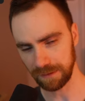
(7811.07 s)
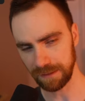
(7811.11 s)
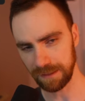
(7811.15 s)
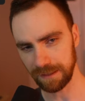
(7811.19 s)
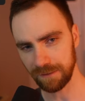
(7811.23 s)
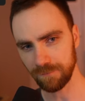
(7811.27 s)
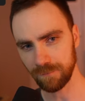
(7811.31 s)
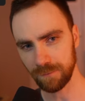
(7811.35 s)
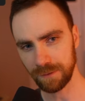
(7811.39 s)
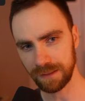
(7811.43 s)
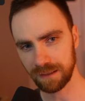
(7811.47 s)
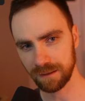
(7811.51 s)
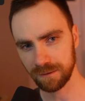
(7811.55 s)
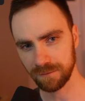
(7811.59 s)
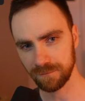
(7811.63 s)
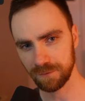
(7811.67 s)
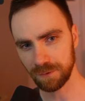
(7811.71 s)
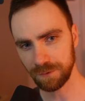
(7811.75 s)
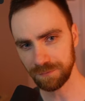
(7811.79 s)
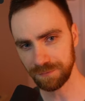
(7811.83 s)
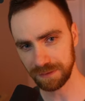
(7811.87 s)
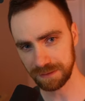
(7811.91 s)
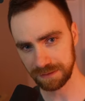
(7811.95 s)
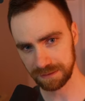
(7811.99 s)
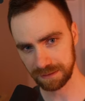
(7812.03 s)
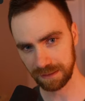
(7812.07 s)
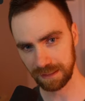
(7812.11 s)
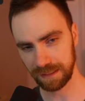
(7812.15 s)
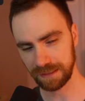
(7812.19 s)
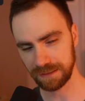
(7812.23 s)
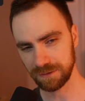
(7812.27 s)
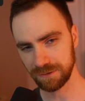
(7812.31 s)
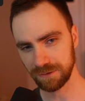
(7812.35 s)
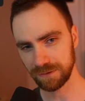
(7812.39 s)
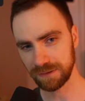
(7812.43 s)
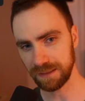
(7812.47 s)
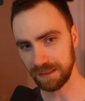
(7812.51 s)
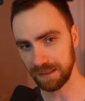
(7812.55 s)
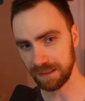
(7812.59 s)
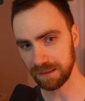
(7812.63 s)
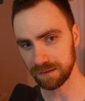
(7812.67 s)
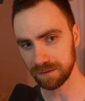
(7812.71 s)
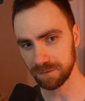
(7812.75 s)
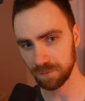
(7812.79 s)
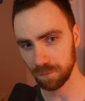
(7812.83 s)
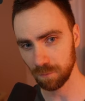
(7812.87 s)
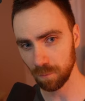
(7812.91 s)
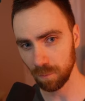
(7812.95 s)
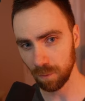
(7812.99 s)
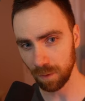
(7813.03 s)
if we convert this guy to an
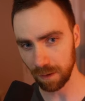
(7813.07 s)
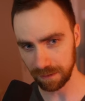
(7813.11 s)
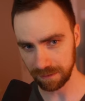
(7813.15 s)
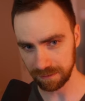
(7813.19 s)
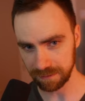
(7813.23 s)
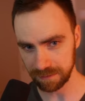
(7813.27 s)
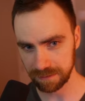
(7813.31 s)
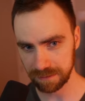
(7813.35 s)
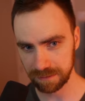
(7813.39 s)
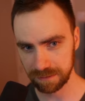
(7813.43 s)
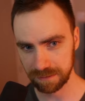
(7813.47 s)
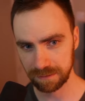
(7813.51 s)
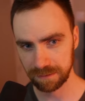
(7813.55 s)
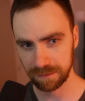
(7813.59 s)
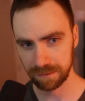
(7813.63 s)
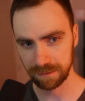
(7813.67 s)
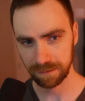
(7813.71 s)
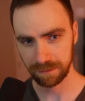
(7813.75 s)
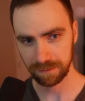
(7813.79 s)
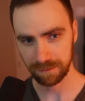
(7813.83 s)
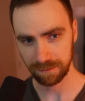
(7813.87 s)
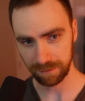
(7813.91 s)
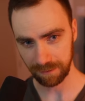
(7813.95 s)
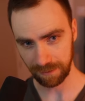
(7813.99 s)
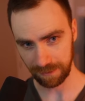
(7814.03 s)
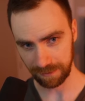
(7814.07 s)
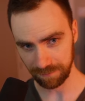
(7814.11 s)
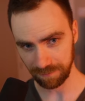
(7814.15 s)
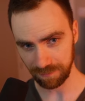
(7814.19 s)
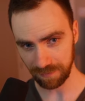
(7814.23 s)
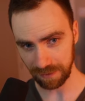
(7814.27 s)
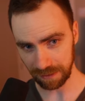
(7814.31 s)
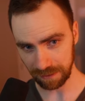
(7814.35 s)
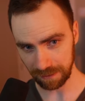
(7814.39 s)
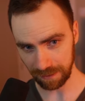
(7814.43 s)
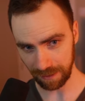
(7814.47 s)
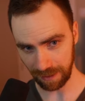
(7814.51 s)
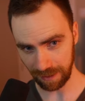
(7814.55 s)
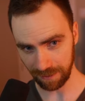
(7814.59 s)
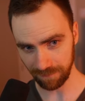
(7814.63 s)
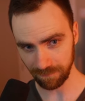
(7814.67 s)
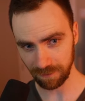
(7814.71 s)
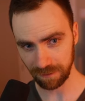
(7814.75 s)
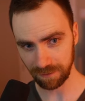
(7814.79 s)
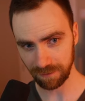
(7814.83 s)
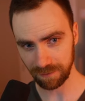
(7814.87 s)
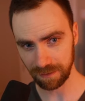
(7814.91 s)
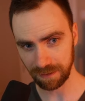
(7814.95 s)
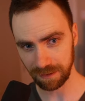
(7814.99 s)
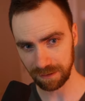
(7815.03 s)
int once, and then
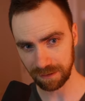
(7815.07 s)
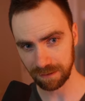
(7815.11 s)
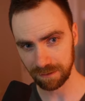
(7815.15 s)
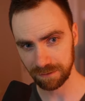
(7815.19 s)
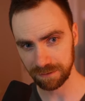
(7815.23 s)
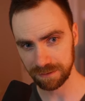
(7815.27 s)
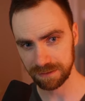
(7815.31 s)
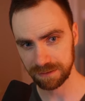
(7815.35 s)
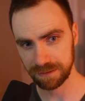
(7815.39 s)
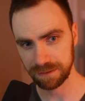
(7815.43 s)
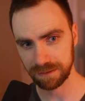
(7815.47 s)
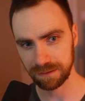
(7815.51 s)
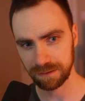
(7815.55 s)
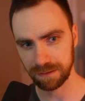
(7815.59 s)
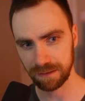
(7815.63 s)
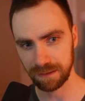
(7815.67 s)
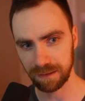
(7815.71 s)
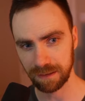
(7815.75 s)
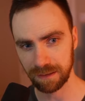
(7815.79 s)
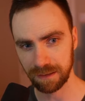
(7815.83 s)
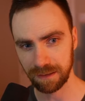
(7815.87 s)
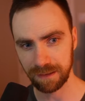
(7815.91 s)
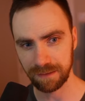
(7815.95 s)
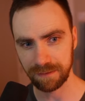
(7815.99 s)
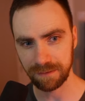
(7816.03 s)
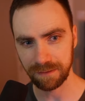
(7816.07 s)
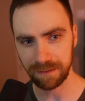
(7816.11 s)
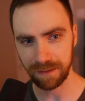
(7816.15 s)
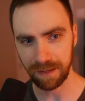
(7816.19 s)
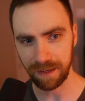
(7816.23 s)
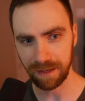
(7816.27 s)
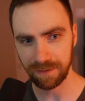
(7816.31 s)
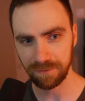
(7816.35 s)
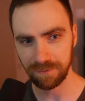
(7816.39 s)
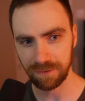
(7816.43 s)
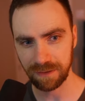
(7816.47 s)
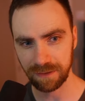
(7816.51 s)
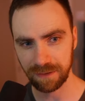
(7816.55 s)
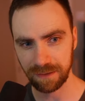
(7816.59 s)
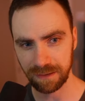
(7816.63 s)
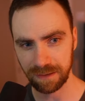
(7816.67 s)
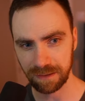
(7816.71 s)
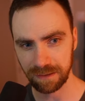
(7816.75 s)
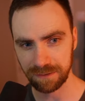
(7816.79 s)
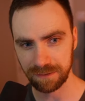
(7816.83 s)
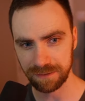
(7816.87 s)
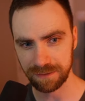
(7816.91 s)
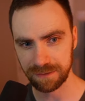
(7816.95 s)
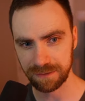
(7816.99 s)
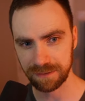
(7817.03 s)
everything else
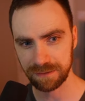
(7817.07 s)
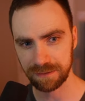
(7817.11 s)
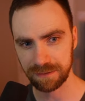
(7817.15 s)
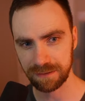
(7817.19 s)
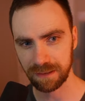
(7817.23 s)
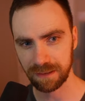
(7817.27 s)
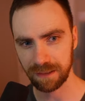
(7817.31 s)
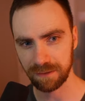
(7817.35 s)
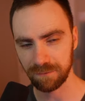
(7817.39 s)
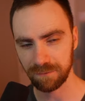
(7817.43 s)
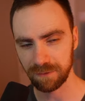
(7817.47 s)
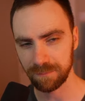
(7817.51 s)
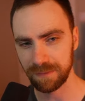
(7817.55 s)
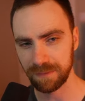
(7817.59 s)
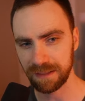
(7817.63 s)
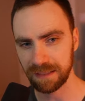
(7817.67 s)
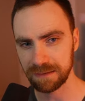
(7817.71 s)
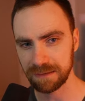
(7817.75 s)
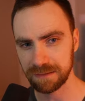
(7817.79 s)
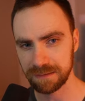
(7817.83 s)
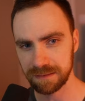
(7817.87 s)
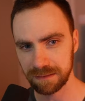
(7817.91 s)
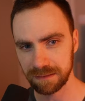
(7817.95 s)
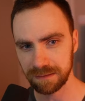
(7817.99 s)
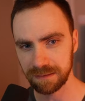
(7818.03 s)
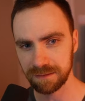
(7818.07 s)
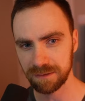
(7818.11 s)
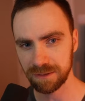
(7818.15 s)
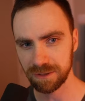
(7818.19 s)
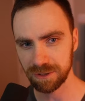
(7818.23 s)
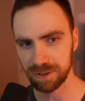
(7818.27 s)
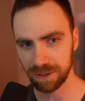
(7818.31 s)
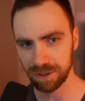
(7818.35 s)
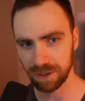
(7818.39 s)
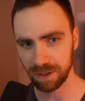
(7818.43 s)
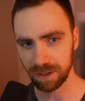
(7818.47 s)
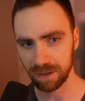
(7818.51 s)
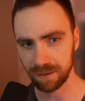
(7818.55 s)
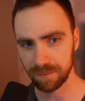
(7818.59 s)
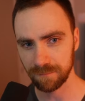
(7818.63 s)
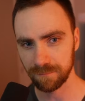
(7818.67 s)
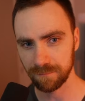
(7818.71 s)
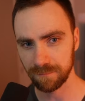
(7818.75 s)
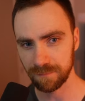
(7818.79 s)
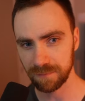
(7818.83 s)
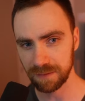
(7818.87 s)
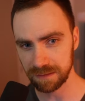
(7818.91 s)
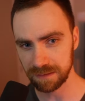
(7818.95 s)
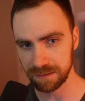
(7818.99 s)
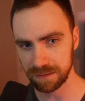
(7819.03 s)
remains an integer.
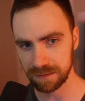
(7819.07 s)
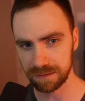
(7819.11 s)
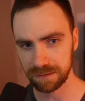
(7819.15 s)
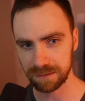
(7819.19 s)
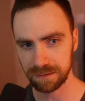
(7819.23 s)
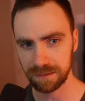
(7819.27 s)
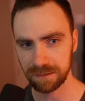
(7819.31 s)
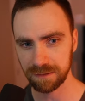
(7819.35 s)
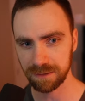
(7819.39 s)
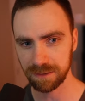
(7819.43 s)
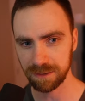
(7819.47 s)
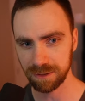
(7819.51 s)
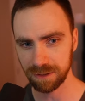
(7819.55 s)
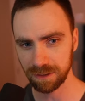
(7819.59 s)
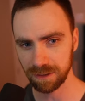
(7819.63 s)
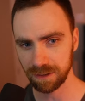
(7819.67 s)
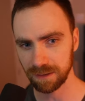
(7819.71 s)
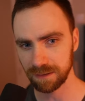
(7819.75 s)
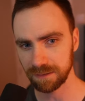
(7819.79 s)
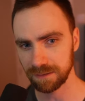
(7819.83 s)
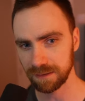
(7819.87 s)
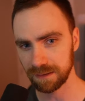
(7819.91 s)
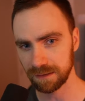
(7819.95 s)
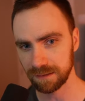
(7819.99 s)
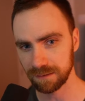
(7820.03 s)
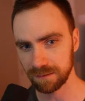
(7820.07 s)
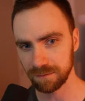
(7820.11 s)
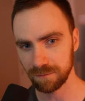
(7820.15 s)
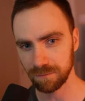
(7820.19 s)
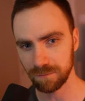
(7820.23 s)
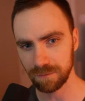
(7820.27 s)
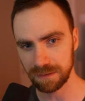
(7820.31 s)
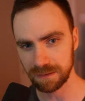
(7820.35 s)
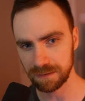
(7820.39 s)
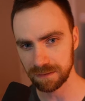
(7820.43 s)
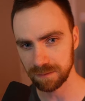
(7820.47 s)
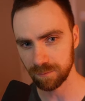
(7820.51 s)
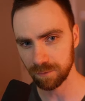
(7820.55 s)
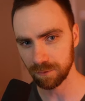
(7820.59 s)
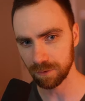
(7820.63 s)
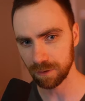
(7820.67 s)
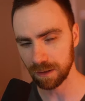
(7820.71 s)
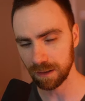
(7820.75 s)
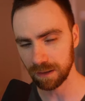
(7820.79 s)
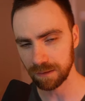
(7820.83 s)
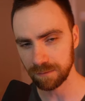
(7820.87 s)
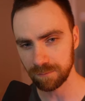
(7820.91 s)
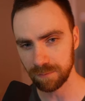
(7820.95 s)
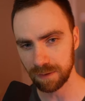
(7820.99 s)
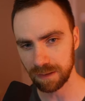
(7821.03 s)
This is an integer, and then we support
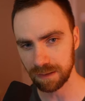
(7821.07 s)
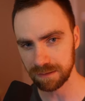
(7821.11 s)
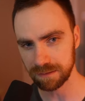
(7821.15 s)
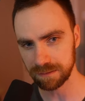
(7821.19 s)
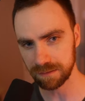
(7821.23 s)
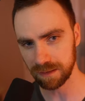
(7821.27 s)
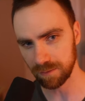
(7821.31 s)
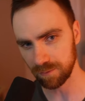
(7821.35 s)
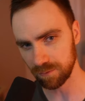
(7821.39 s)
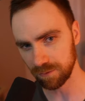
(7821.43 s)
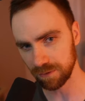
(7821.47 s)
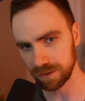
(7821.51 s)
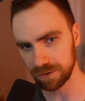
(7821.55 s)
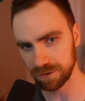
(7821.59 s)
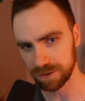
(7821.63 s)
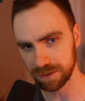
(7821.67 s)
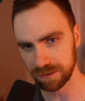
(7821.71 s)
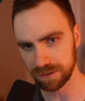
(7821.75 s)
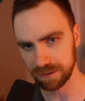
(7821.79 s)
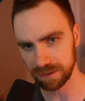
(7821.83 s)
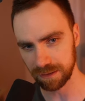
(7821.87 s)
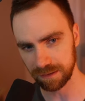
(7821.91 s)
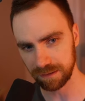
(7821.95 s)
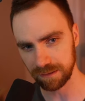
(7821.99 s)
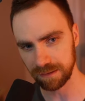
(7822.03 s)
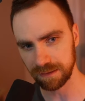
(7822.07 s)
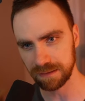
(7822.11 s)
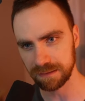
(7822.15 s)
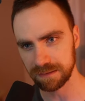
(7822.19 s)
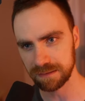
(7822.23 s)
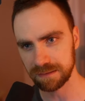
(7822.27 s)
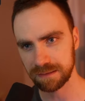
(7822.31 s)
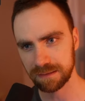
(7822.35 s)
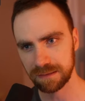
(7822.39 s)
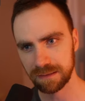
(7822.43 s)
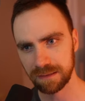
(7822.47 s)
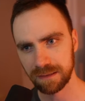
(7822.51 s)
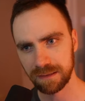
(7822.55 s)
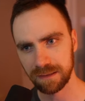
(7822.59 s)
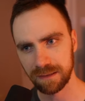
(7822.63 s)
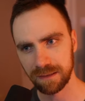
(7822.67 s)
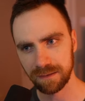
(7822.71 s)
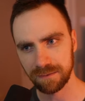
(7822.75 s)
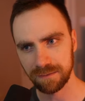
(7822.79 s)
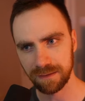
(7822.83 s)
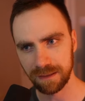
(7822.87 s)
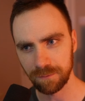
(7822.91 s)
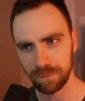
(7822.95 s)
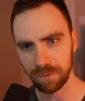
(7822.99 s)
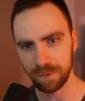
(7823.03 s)
unboxed operations on this.
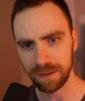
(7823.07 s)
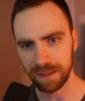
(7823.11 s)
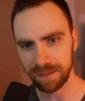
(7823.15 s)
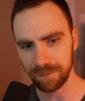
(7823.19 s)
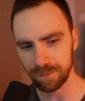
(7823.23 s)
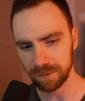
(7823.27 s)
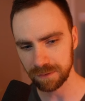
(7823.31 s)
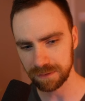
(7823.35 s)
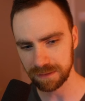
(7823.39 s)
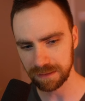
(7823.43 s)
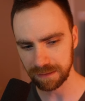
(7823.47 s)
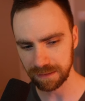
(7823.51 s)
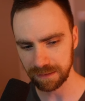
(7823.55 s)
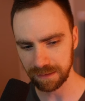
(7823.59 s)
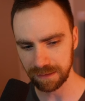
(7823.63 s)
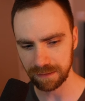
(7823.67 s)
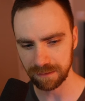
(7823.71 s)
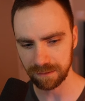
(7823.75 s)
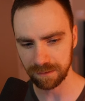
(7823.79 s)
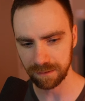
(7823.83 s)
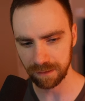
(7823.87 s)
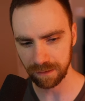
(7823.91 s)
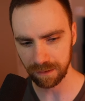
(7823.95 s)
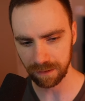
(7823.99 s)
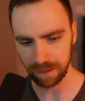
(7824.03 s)
Then we're able to get